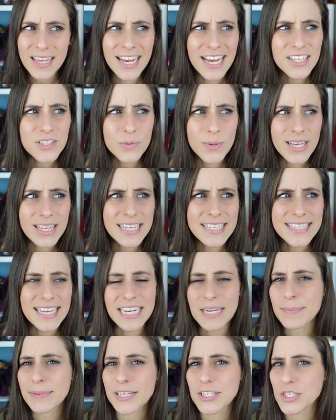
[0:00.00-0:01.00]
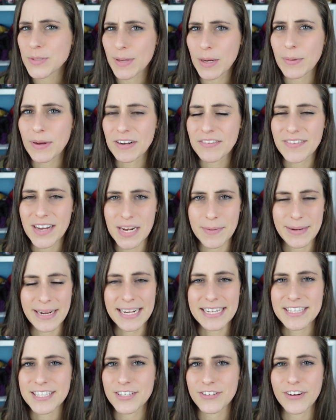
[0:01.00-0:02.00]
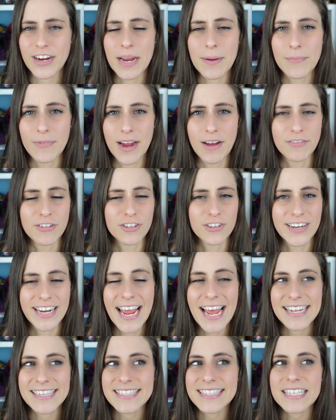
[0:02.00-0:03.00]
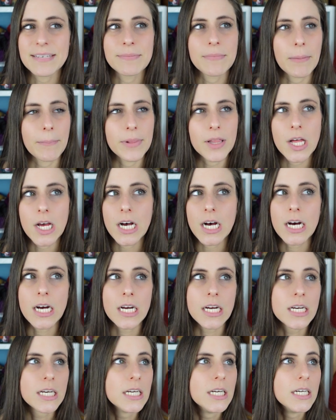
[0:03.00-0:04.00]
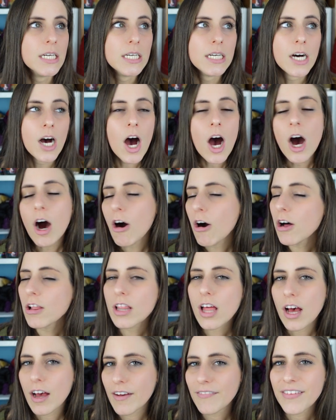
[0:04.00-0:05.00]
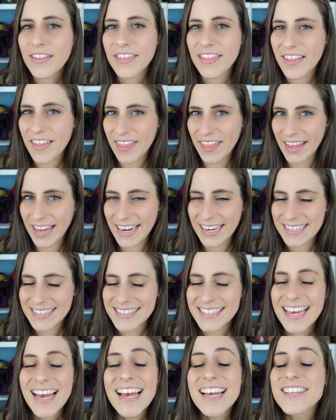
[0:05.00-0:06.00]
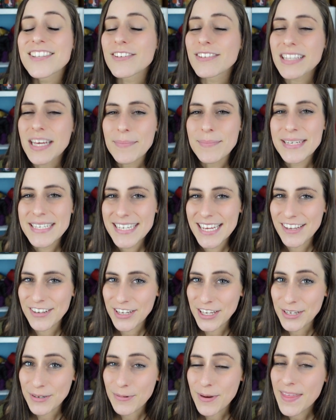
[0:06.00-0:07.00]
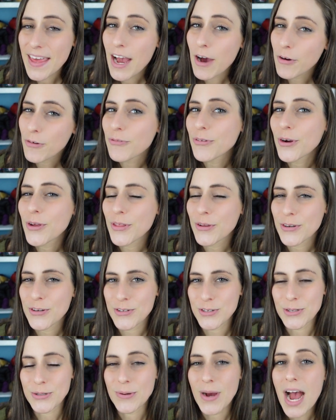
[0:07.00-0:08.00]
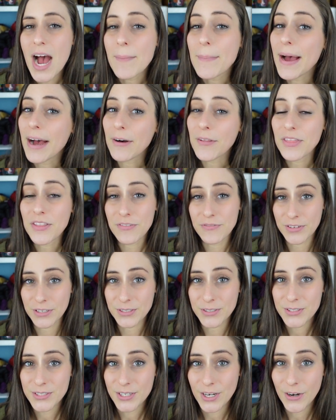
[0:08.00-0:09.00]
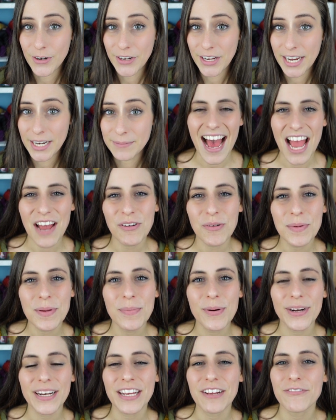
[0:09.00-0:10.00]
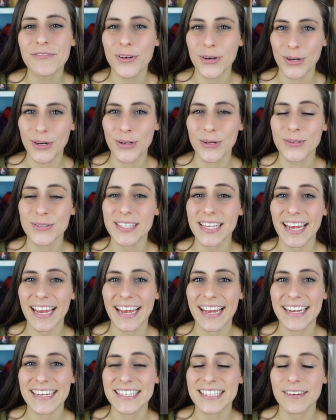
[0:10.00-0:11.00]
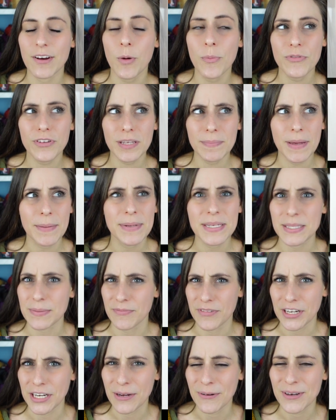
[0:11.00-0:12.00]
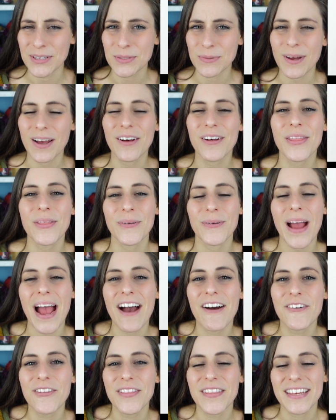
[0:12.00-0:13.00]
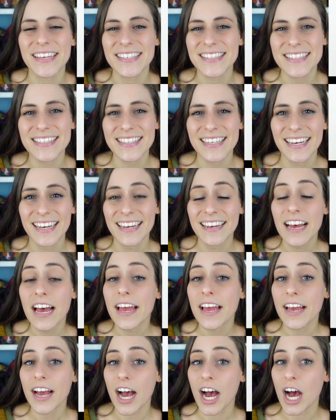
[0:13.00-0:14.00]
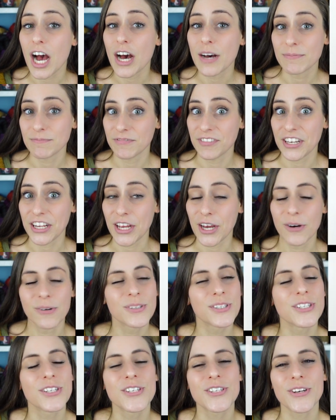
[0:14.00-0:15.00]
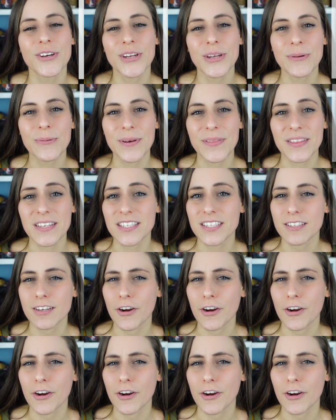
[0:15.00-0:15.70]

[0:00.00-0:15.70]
as well as any place you might want to find me, Instagram, Ravelry, Etsy, my blog, all of the things. So let me tell you without further ado about the Fields cardigan. I will be putting photos and hopefully maybe some video as well throughout this uh, video to show you what this